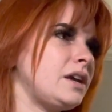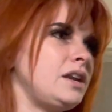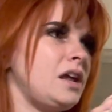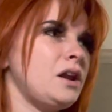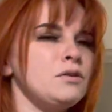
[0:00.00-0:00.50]
in
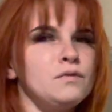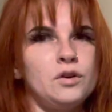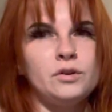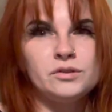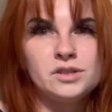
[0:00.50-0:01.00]

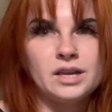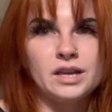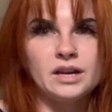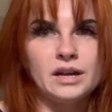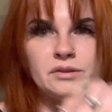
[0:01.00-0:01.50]
intervals to
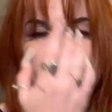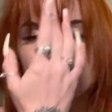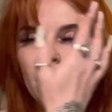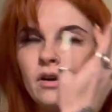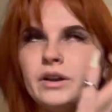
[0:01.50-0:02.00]
get it out to the
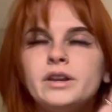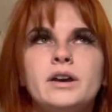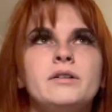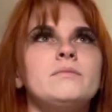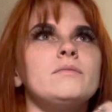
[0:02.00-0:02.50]
car, you
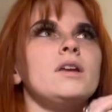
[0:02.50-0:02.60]
know.